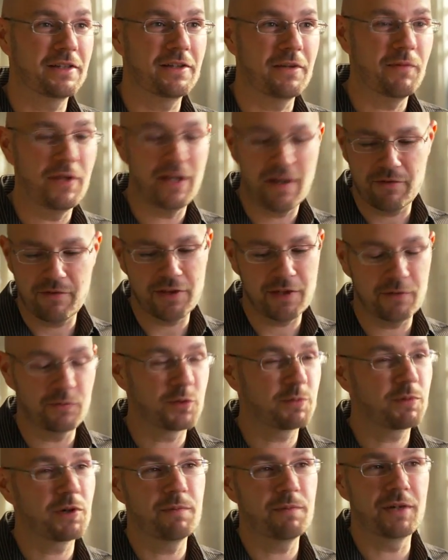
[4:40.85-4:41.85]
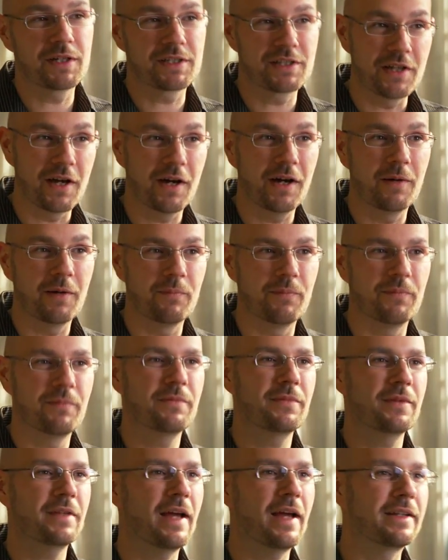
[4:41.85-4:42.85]
I mean, everything was pretty much numb,
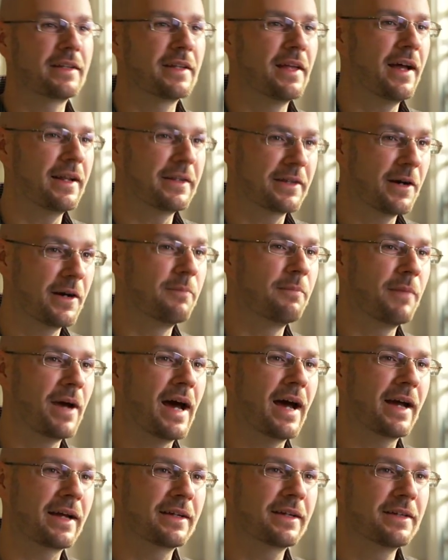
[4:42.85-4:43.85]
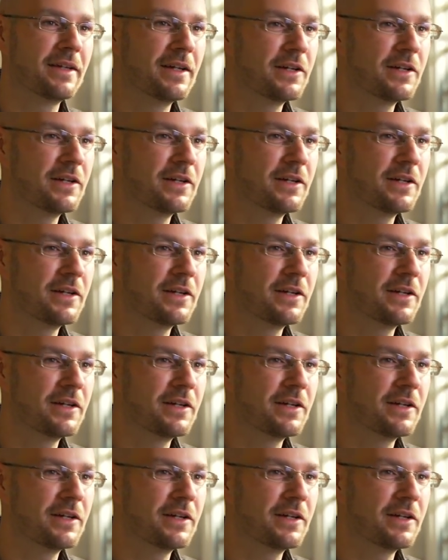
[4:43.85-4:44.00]
had, had come back.